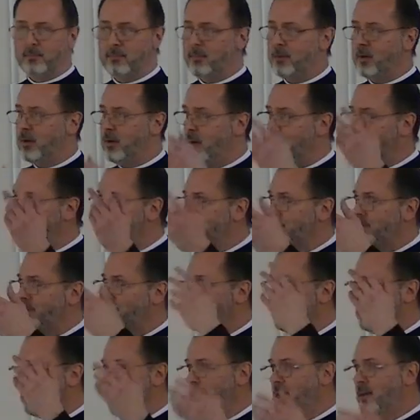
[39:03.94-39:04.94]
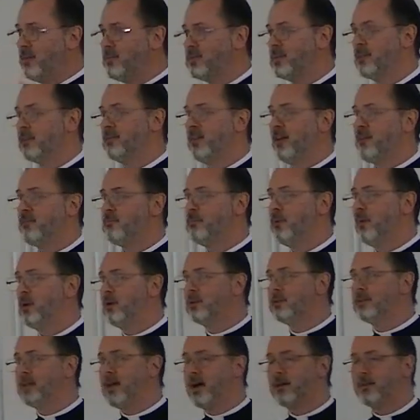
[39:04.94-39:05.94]
you know, leaves that they've
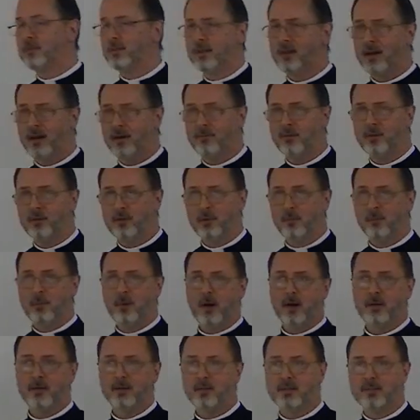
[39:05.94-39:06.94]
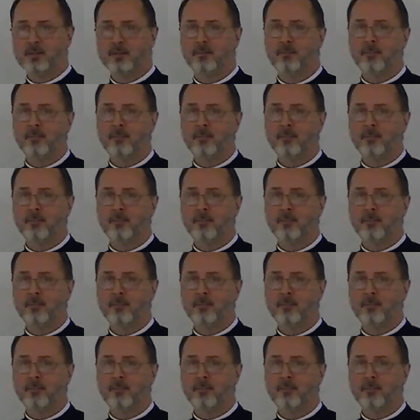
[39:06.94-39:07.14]
pulled down to cover their bodies.